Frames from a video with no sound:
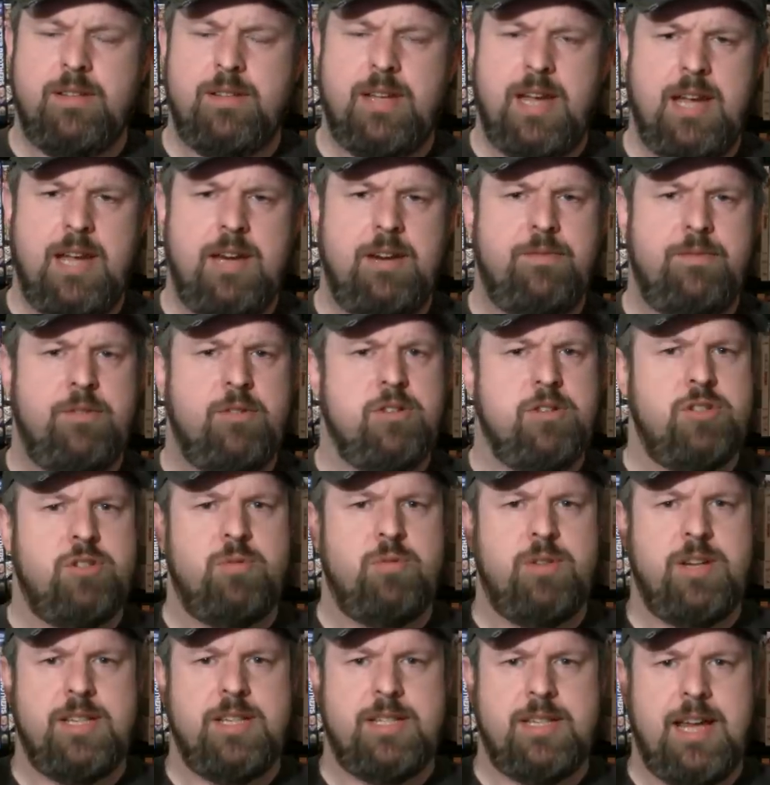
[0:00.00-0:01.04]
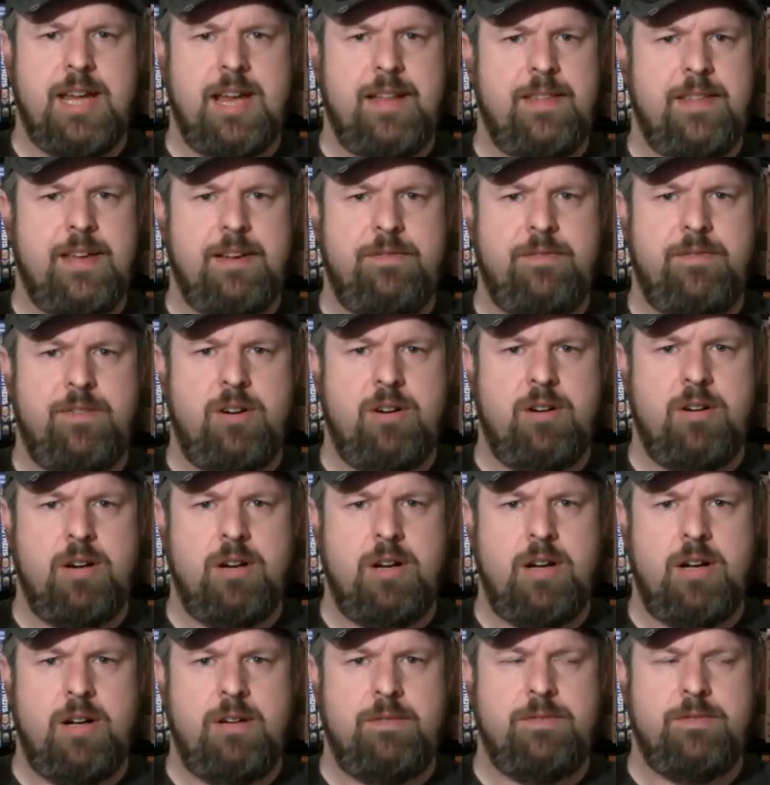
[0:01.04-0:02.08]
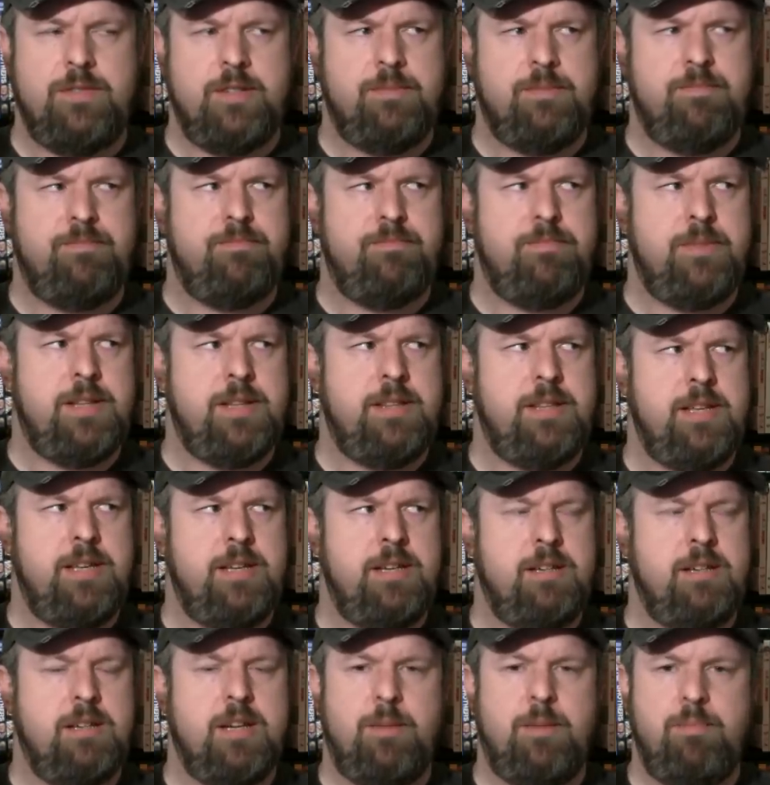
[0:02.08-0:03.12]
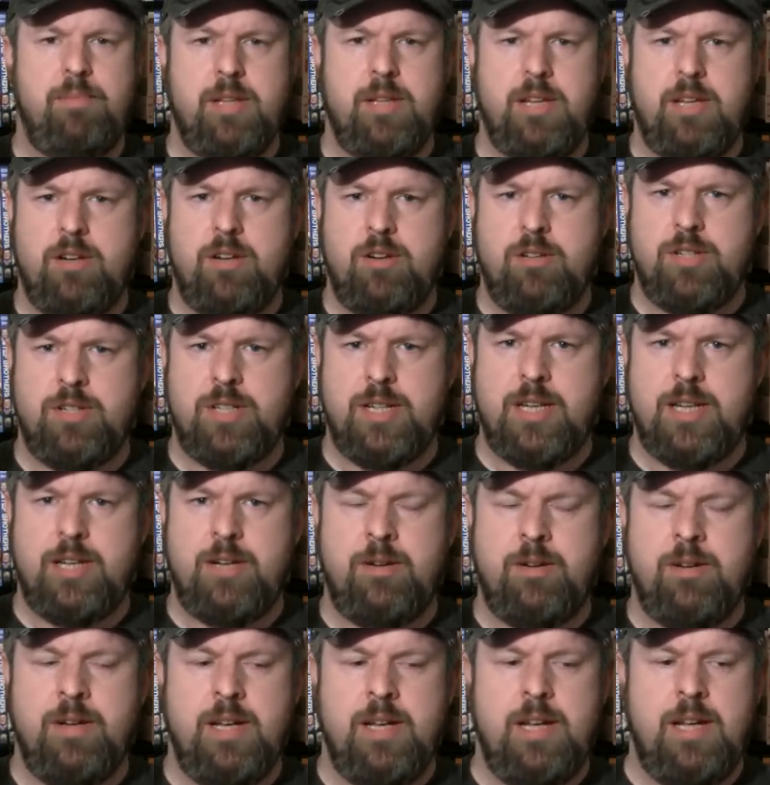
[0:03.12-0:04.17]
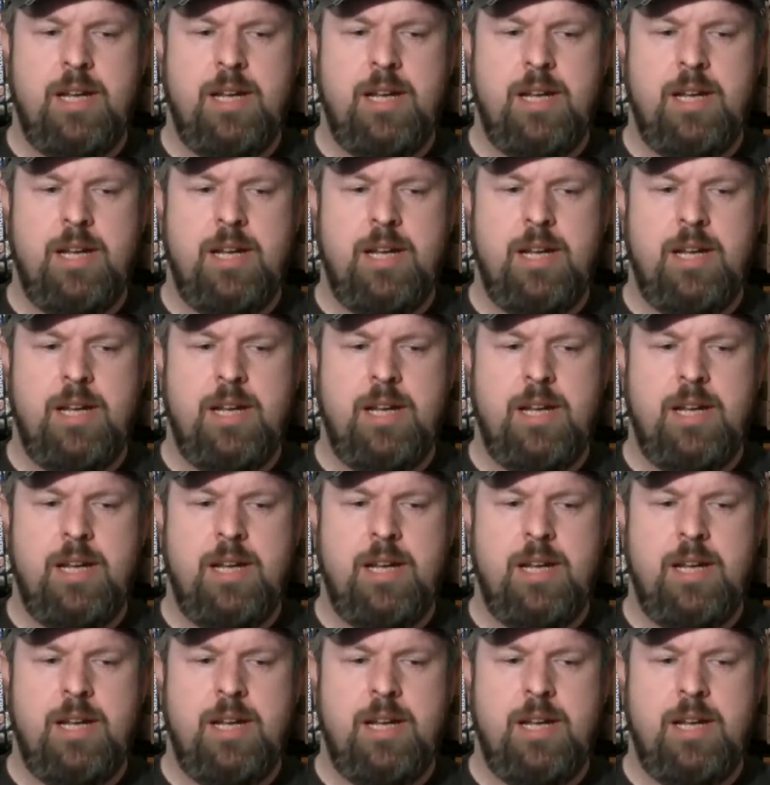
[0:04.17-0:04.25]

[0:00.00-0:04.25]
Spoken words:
anniversary is not that far off. I think a couple of years now.